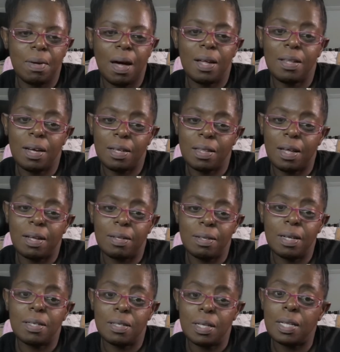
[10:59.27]
I like that.
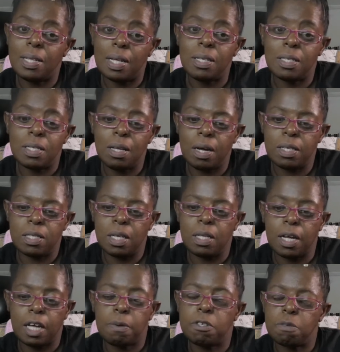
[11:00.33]
That, that looks nice.
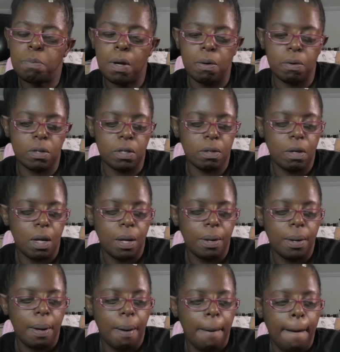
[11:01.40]
Like it smoked.
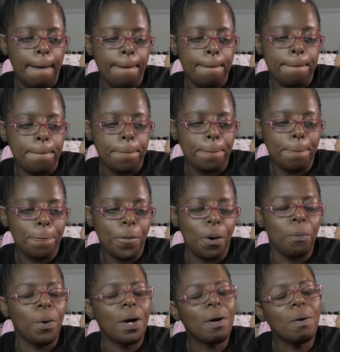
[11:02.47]

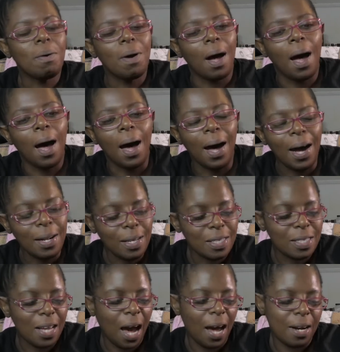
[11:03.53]
Well, I
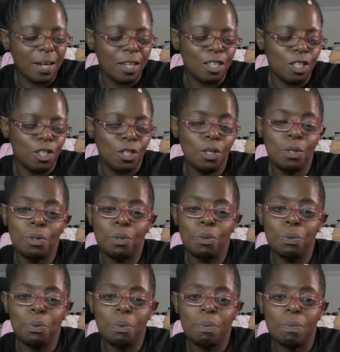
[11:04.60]
decided
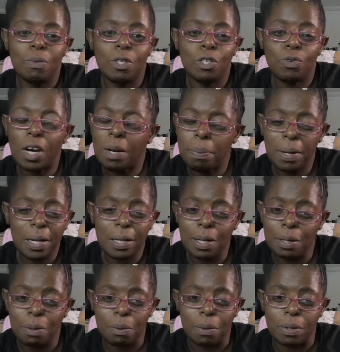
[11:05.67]
to try to put
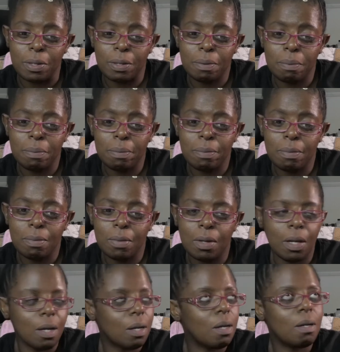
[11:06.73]
glitter on it.
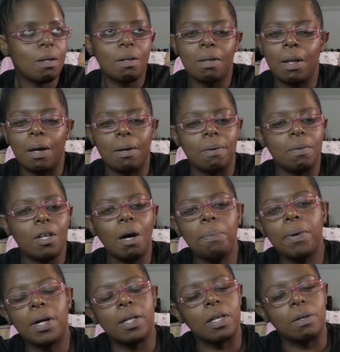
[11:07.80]
No, don't
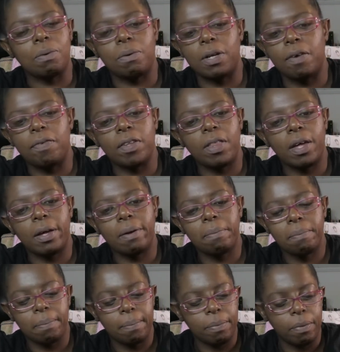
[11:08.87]
put glitter on everything.
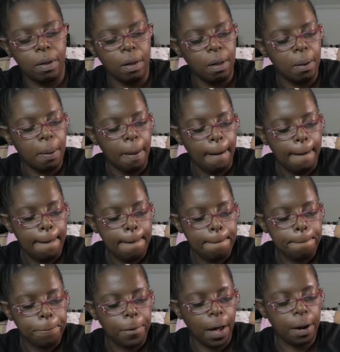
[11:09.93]

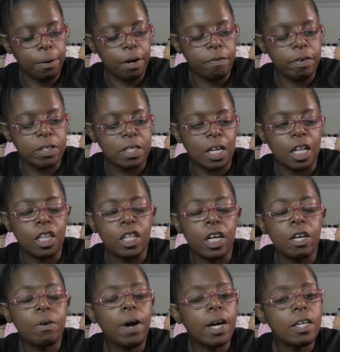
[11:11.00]
I don't know if it's the
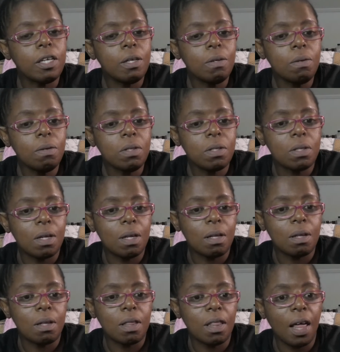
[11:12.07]
glitter I used
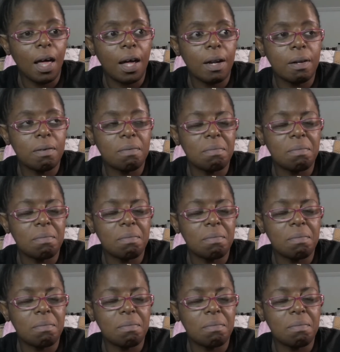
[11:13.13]
that